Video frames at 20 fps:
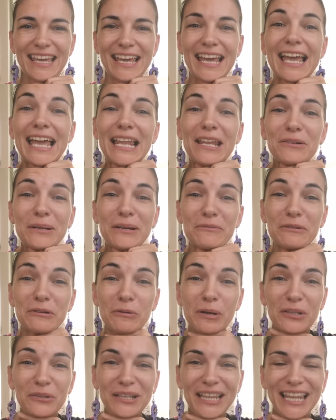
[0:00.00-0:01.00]
Hello
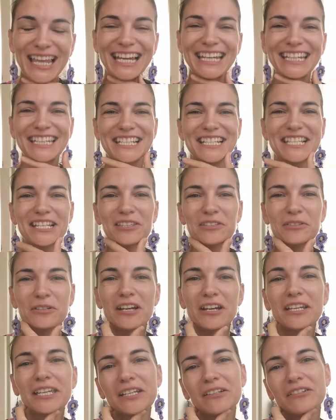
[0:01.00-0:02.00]
everyone online, it's
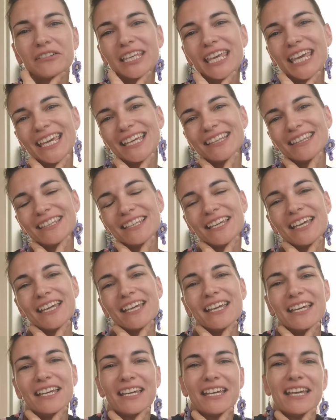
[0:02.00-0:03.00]
Andrea here again.
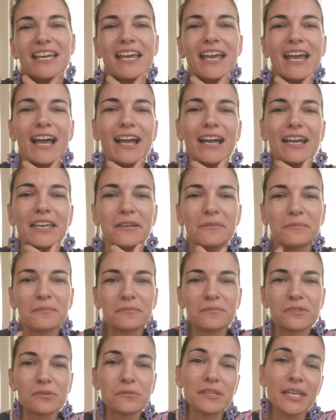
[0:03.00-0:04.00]
I
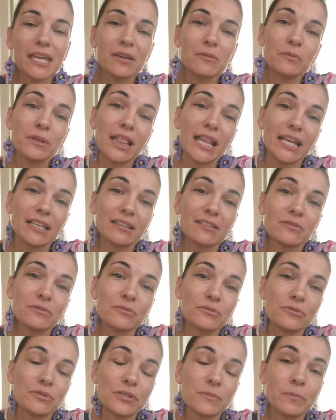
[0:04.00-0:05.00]
am today would like
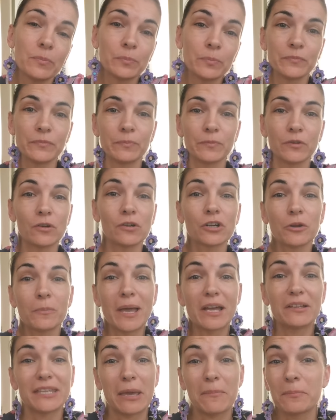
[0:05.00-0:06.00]
to talk
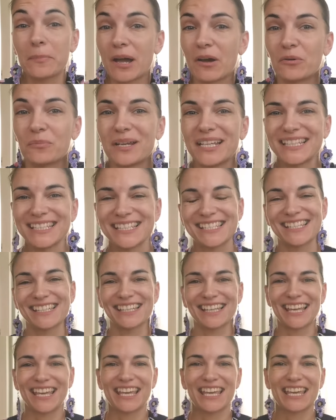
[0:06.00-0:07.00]
about empowerment
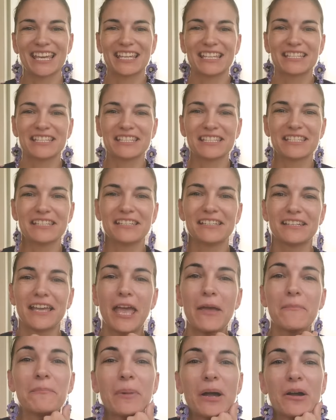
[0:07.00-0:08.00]
and uh,
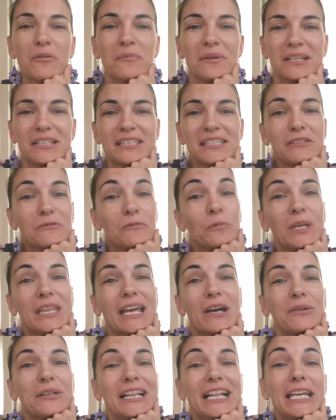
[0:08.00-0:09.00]
empowerment
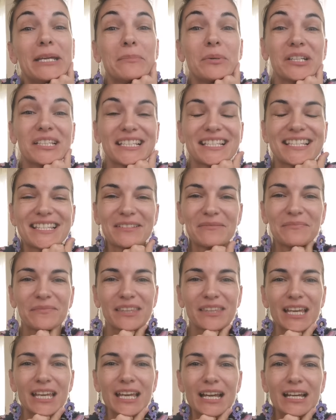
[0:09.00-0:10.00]
without labels.
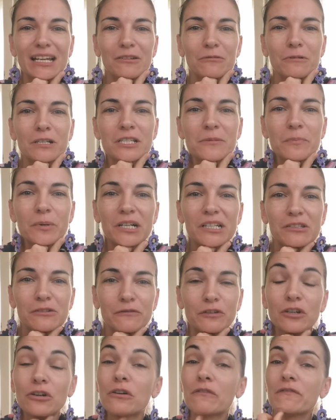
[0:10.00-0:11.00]
I was part
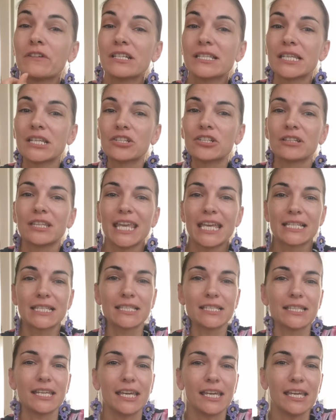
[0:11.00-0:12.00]
of a conversation
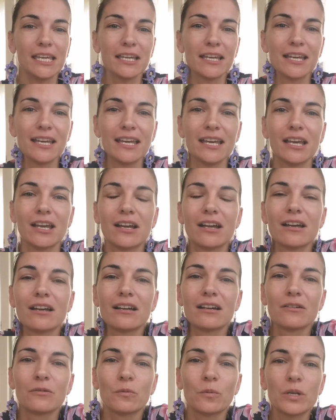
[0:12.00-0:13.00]
yesterday,
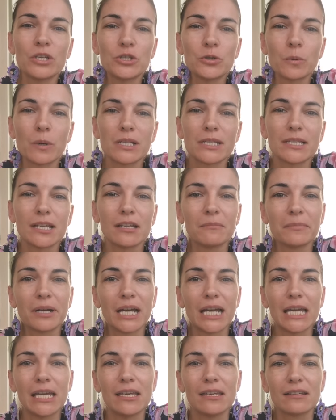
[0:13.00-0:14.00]
uh, which was done
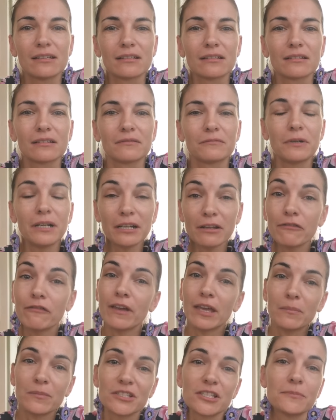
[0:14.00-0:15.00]
by uh, very
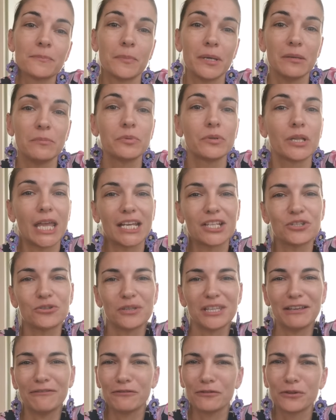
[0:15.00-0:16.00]
famous people
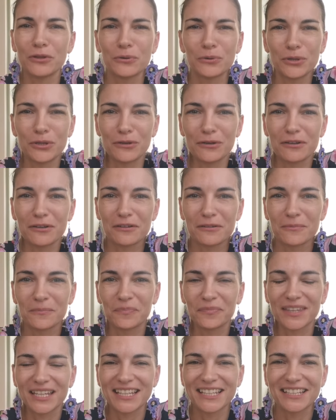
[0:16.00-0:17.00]
actually. If you know the
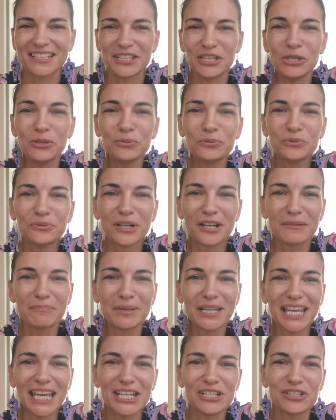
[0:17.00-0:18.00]
uh, new
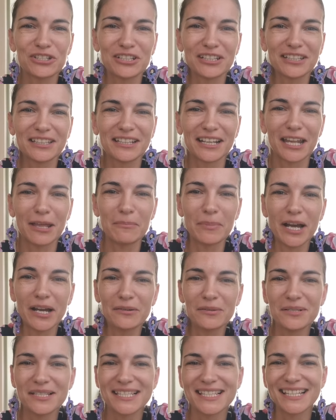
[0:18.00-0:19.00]
application
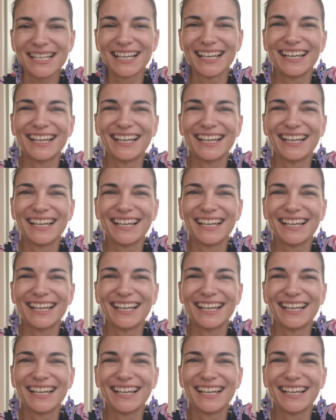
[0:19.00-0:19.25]
Clubhouse,